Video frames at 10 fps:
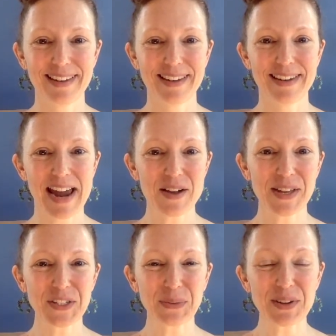Now
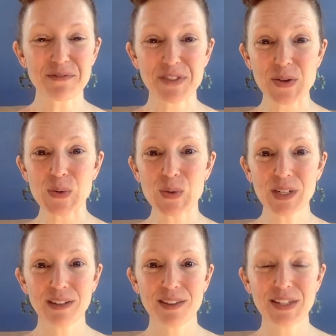let's review
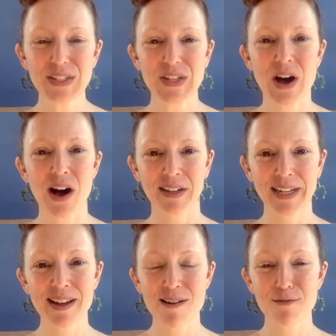the
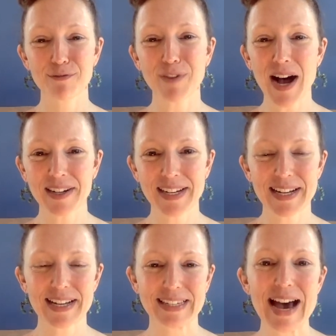song
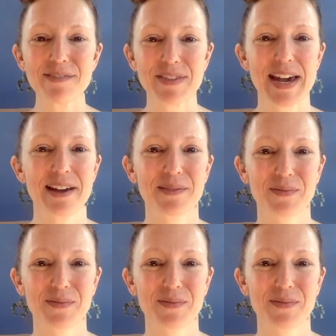Whanga Alafia.